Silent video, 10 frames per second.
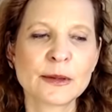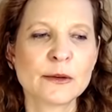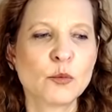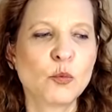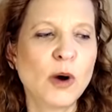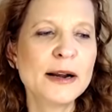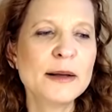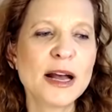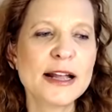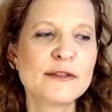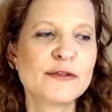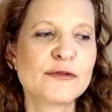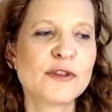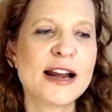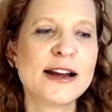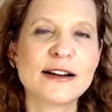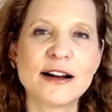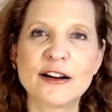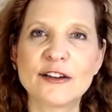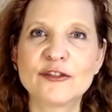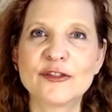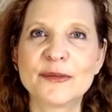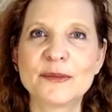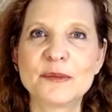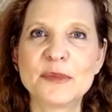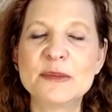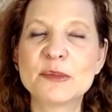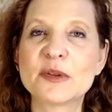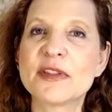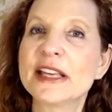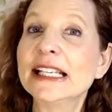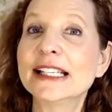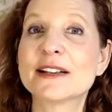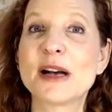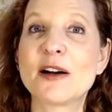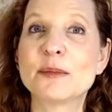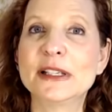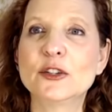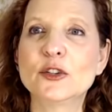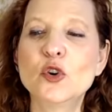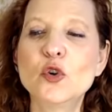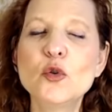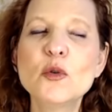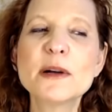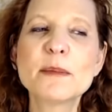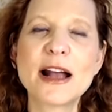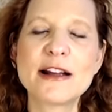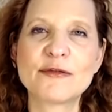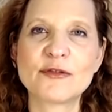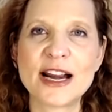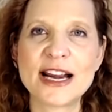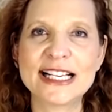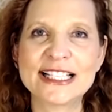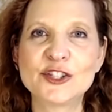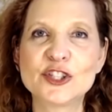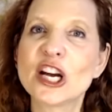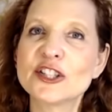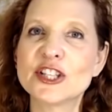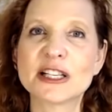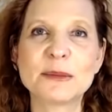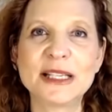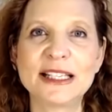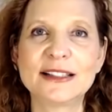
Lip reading: what am I afraid of people thinking about me? Who am I afraid is judging me?